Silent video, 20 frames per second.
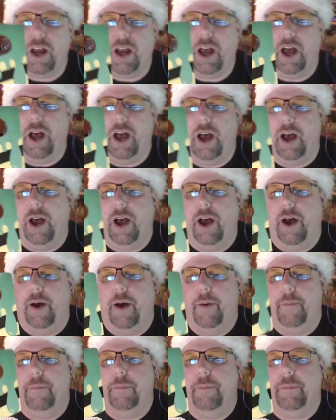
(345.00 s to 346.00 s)

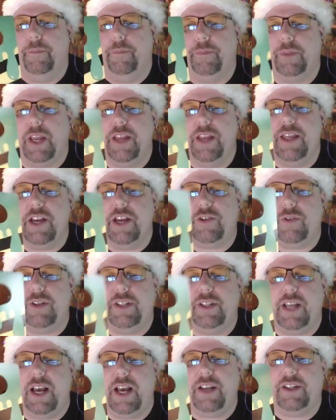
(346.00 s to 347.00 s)
Um, and this one
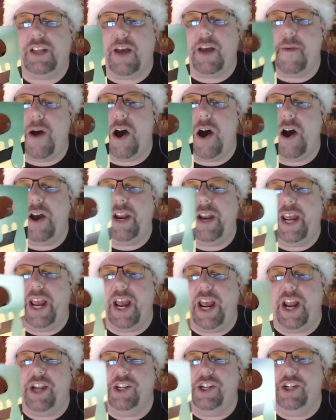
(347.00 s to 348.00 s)
says, "Come on
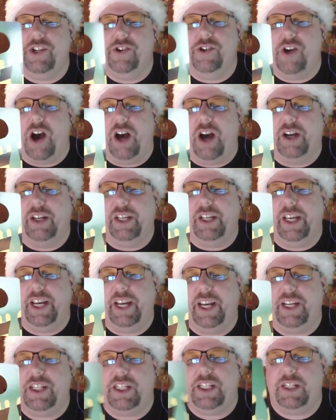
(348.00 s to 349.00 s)
in, you
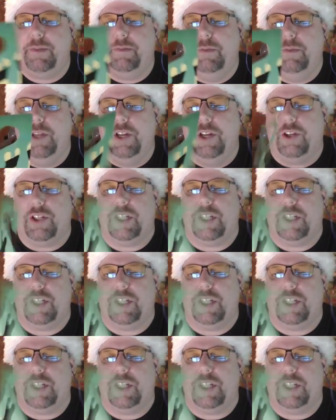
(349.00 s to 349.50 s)
ugly little